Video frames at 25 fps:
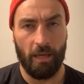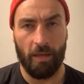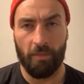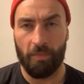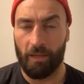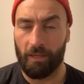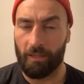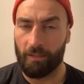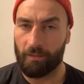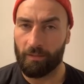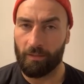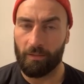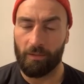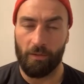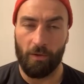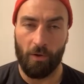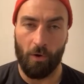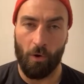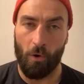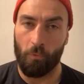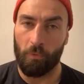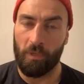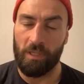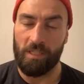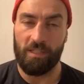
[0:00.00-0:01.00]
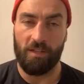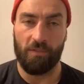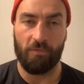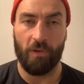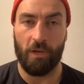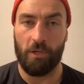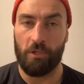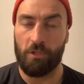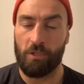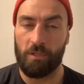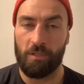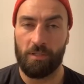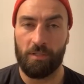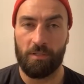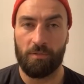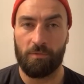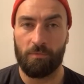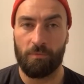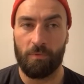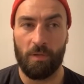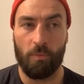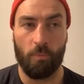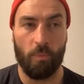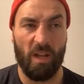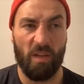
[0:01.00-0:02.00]
think all these divisions,
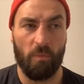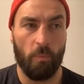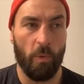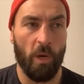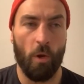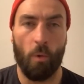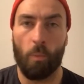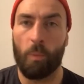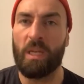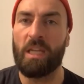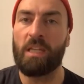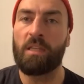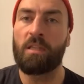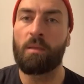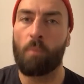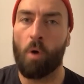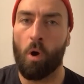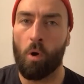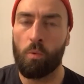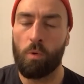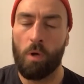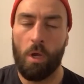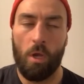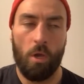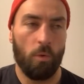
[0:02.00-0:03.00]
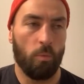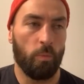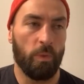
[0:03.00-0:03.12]
we need them all.